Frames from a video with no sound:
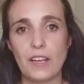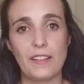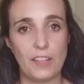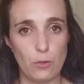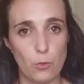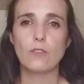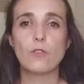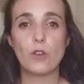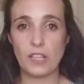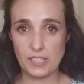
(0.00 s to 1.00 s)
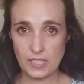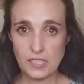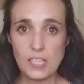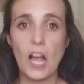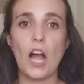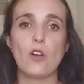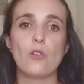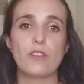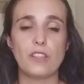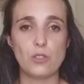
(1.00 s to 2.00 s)
network. For instance,
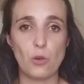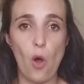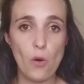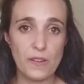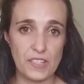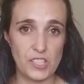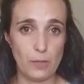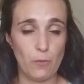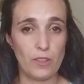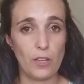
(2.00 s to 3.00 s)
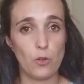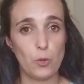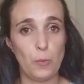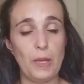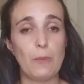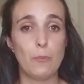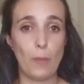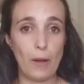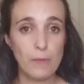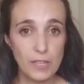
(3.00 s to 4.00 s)
according to ownership, they could be
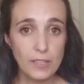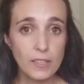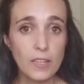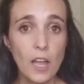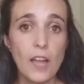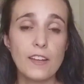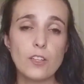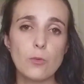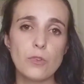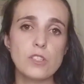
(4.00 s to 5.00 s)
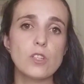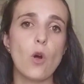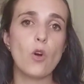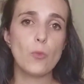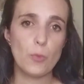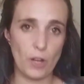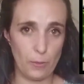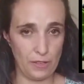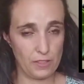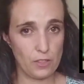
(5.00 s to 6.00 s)
public networks or
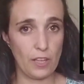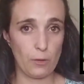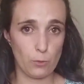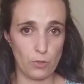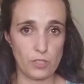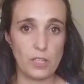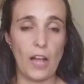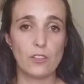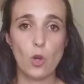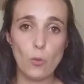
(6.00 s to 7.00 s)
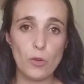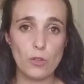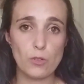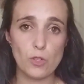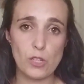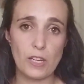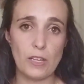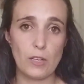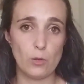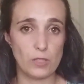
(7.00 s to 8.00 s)
private networks. At home we usually
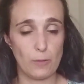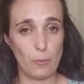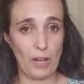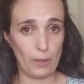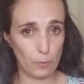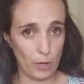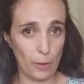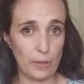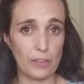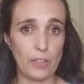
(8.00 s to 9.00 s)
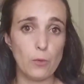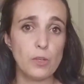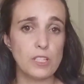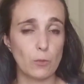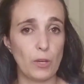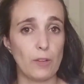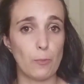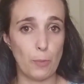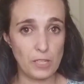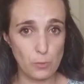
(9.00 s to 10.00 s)
use private networks and we have
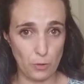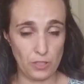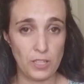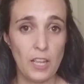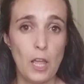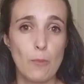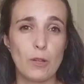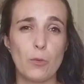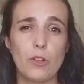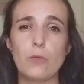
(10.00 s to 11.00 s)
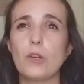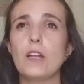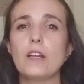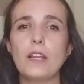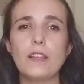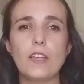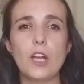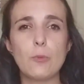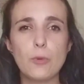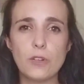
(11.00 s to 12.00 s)
passwords. But when we are in the
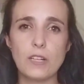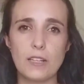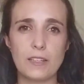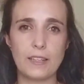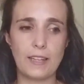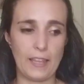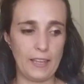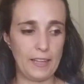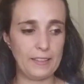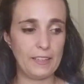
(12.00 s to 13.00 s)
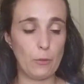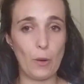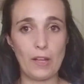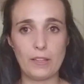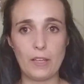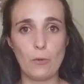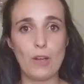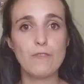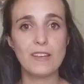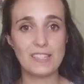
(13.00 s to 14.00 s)
airport and the
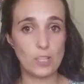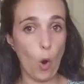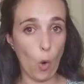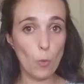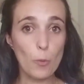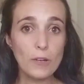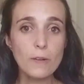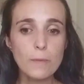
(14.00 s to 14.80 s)
Wi-Fi is open,